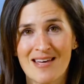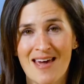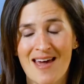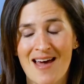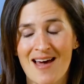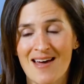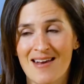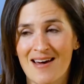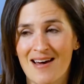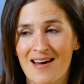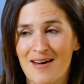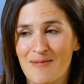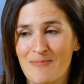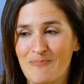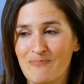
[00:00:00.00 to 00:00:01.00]

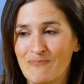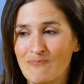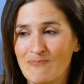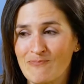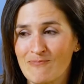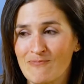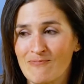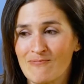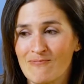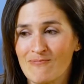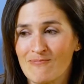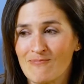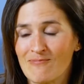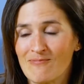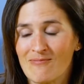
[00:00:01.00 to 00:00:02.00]
And
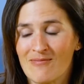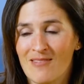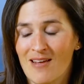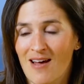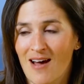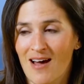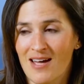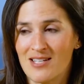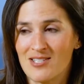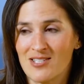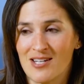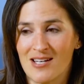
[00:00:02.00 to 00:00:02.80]
I